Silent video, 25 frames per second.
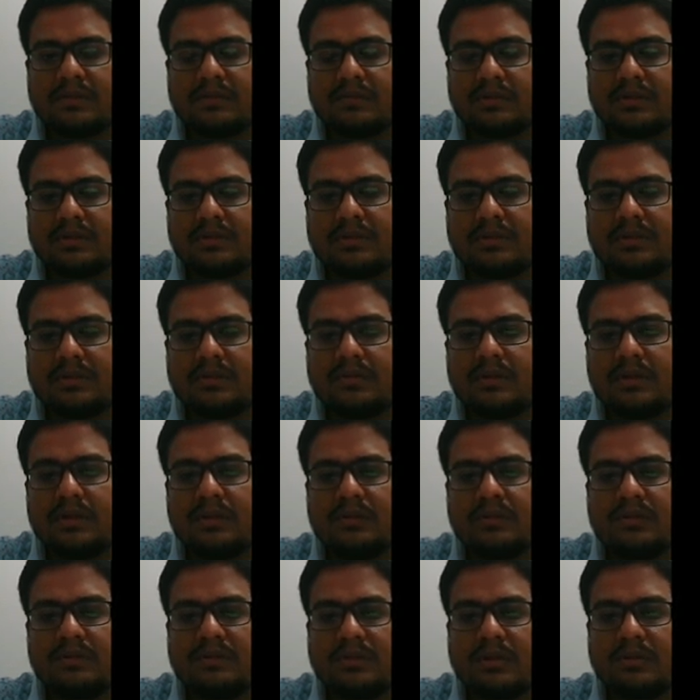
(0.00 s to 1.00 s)
which is equal
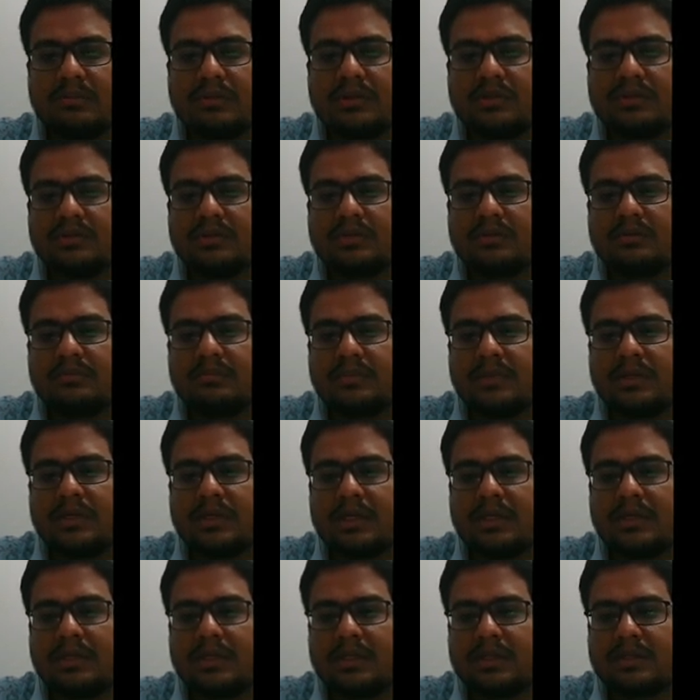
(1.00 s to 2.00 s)
to summation
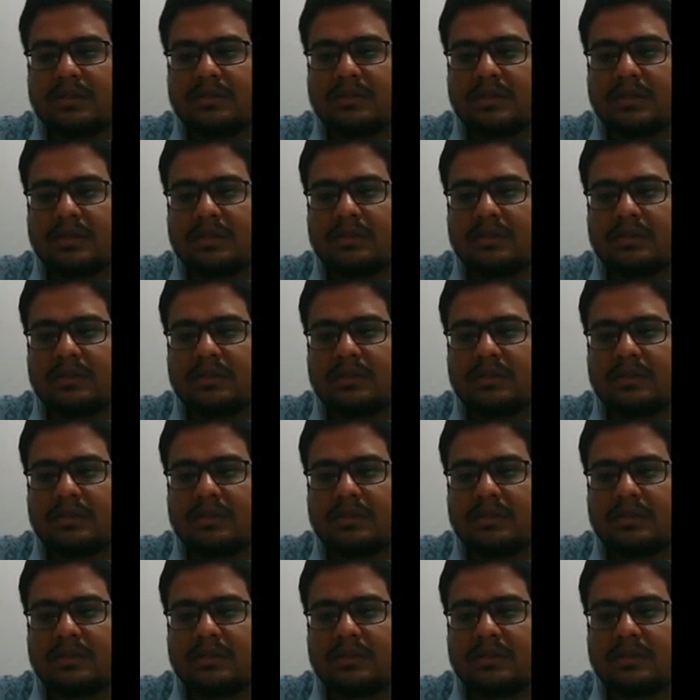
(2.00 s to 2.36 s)
pi xi.